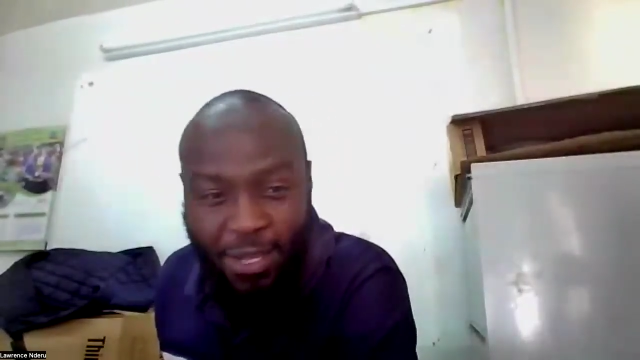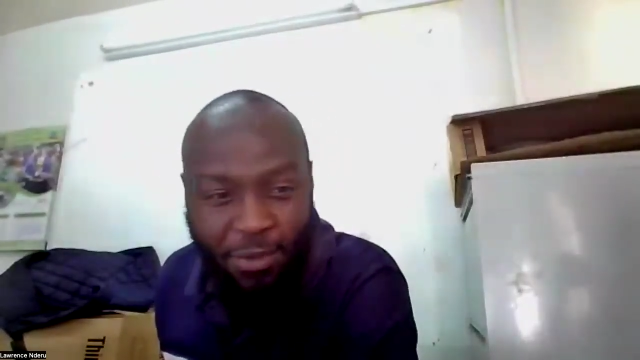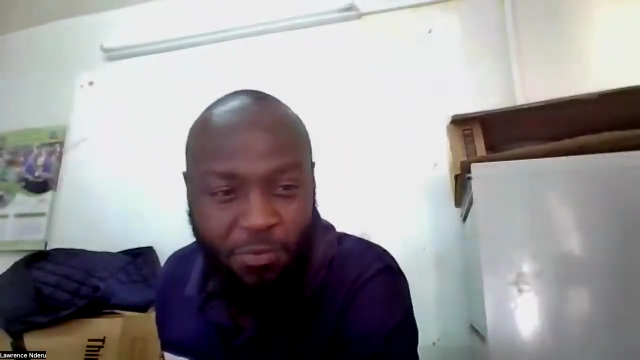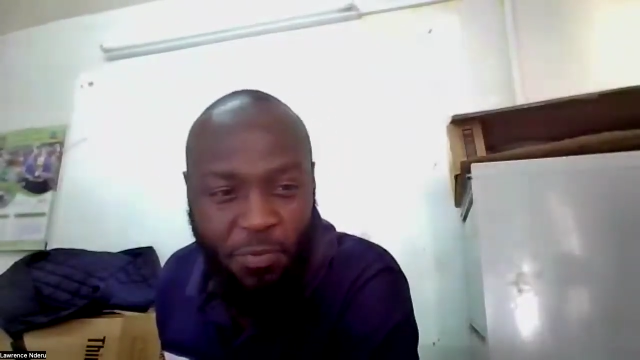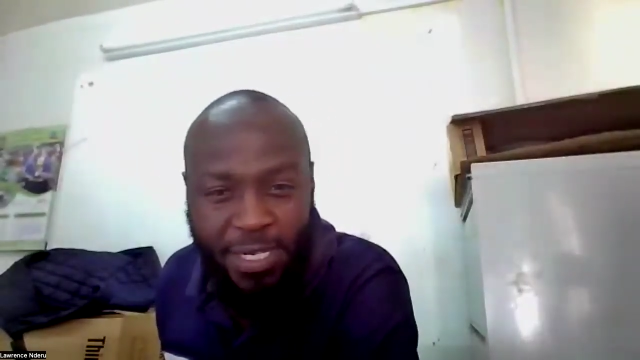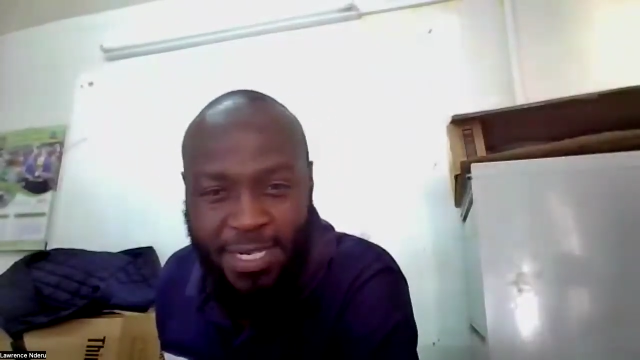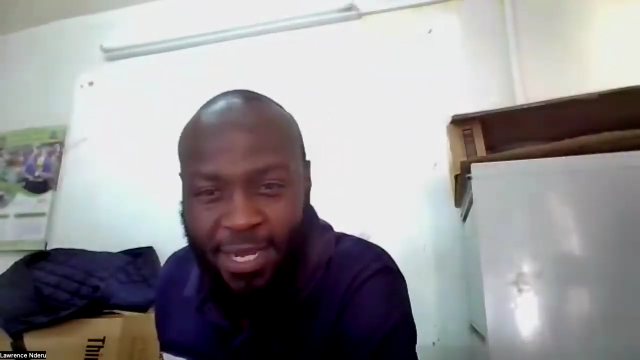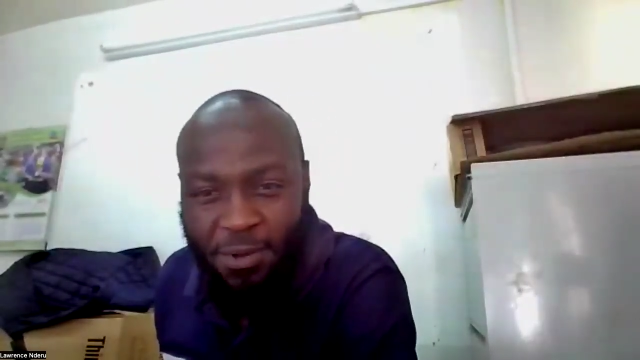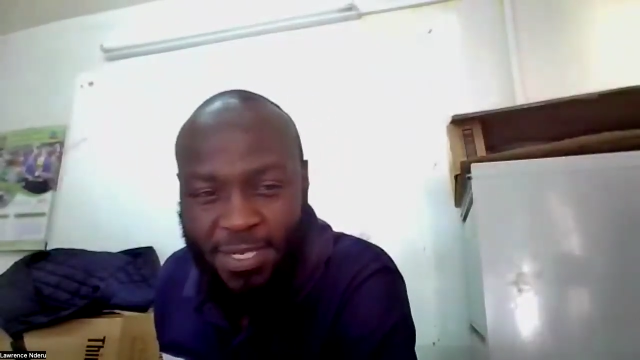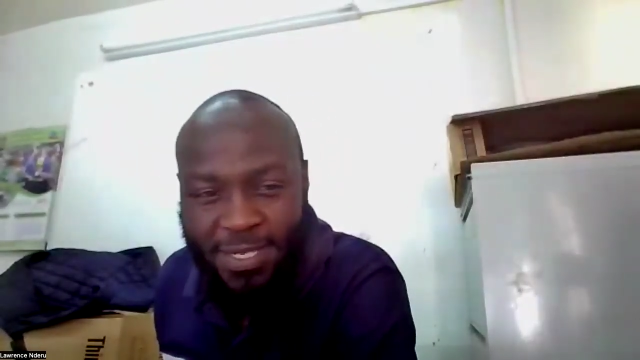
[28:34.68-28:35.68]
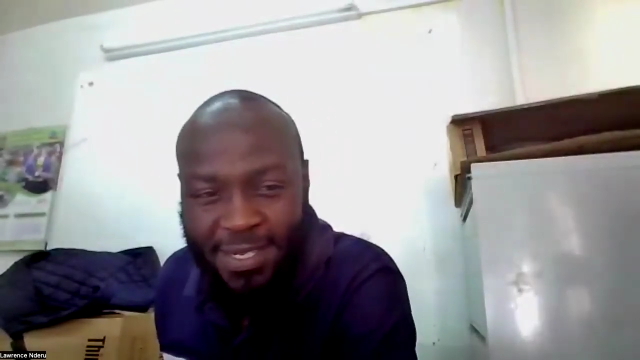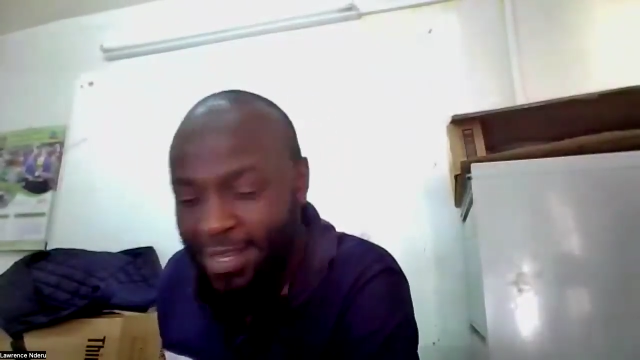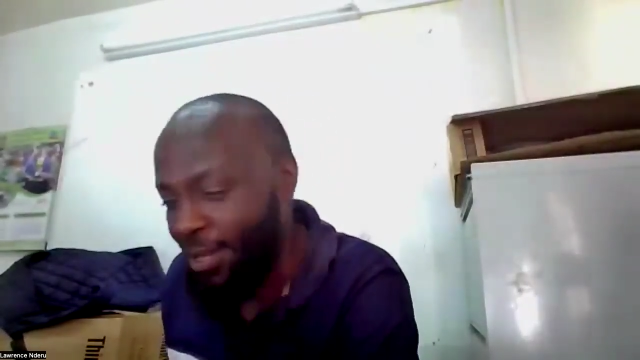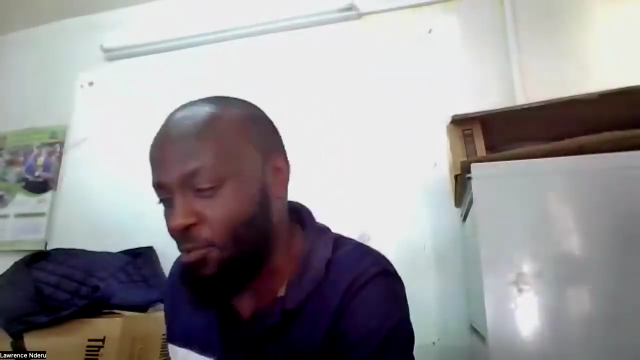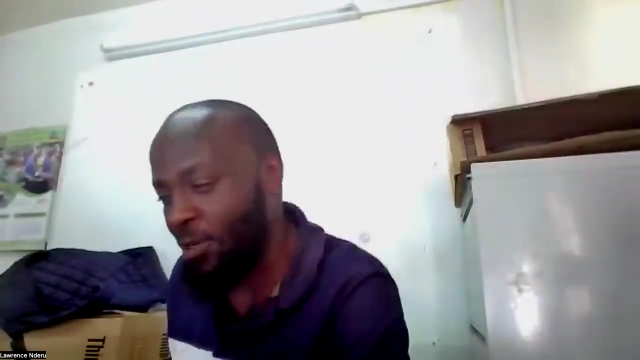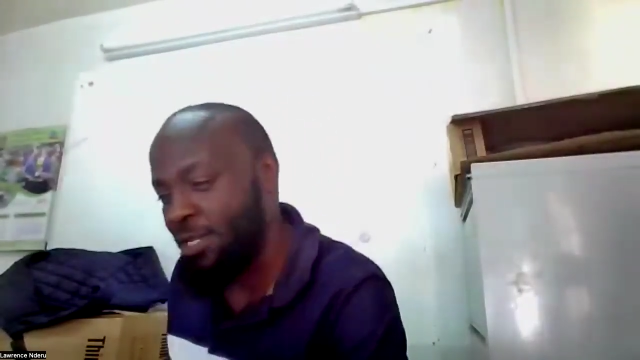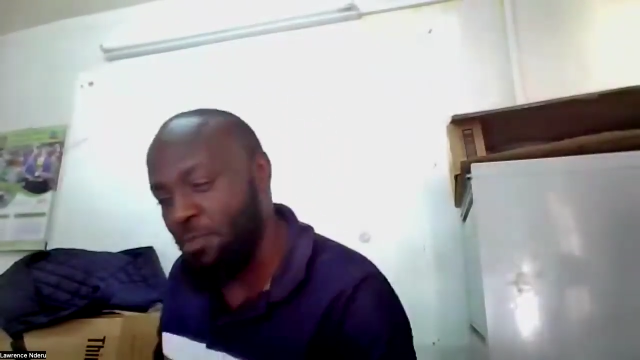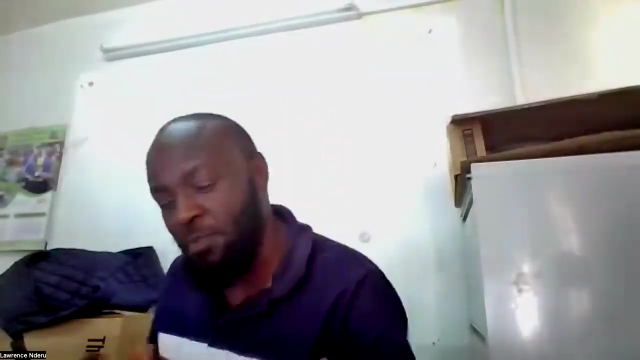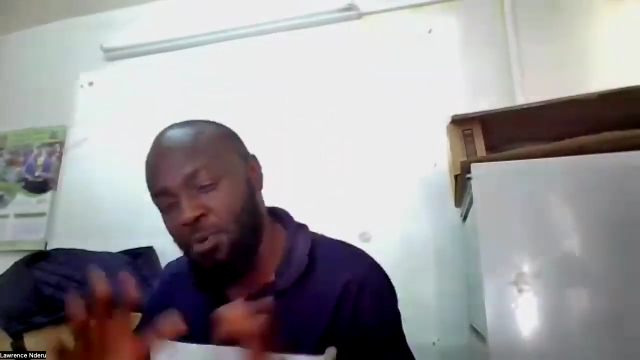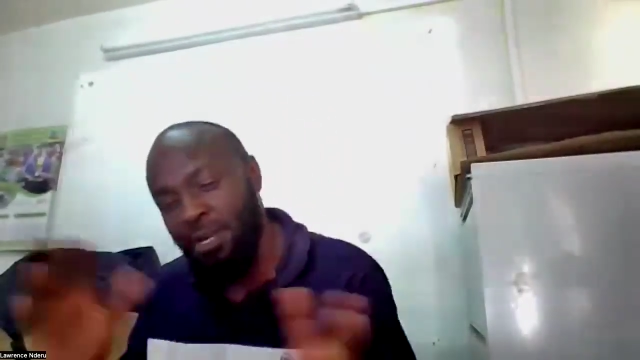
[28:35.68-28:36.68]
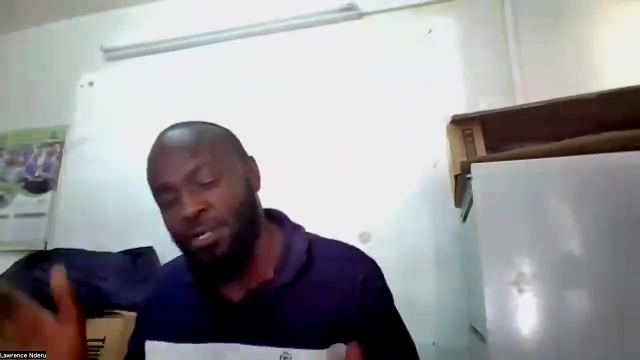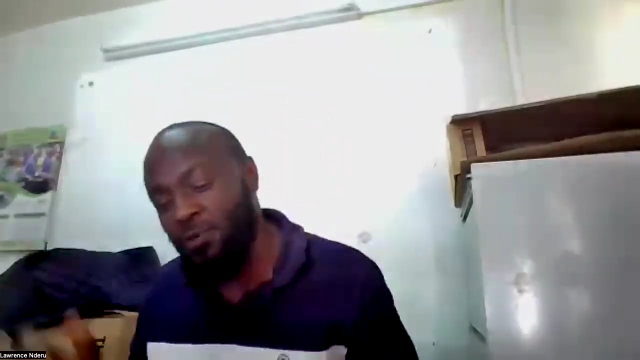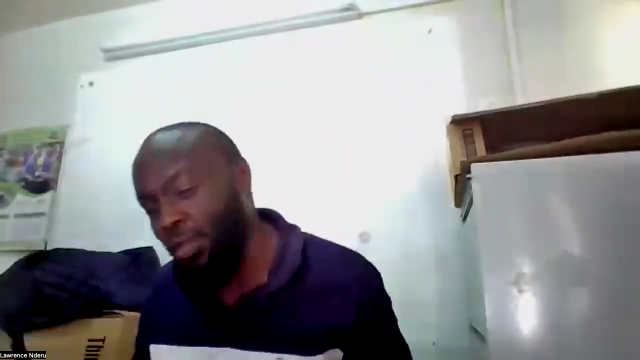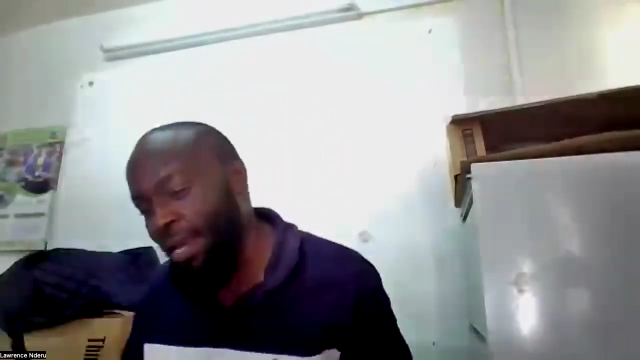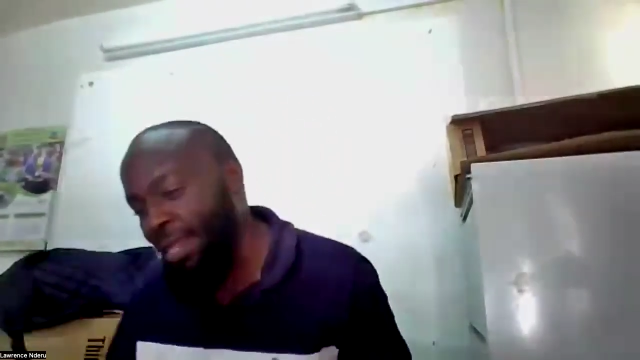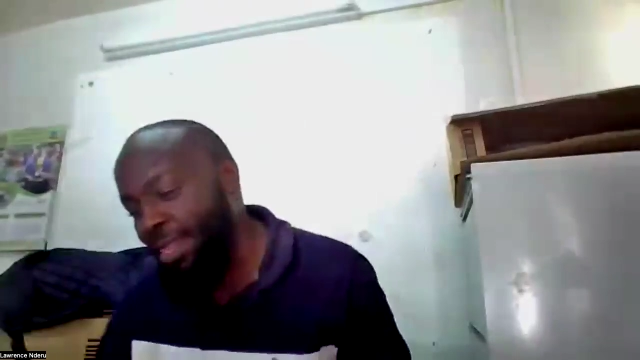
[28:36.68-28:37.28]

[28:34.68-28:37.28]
you've pointed out what people need to think.